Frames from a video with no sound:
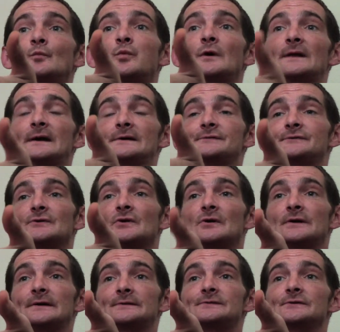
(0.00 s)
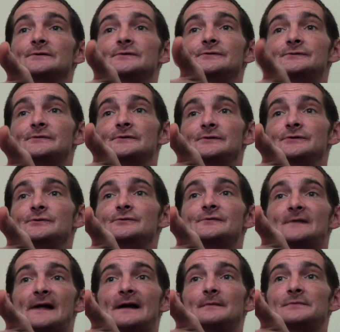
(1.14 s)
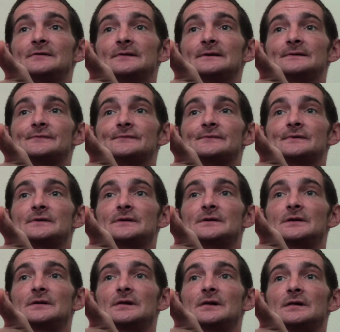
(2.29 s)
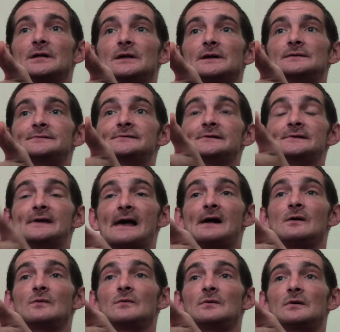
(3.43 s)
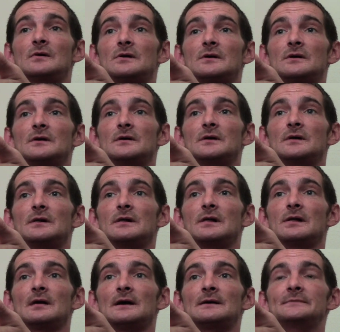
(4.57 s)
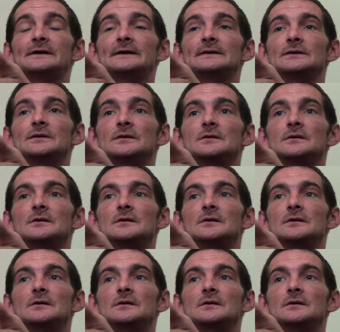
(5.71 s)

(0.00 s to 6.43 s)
when I started to to use the ambulance to now. I mean,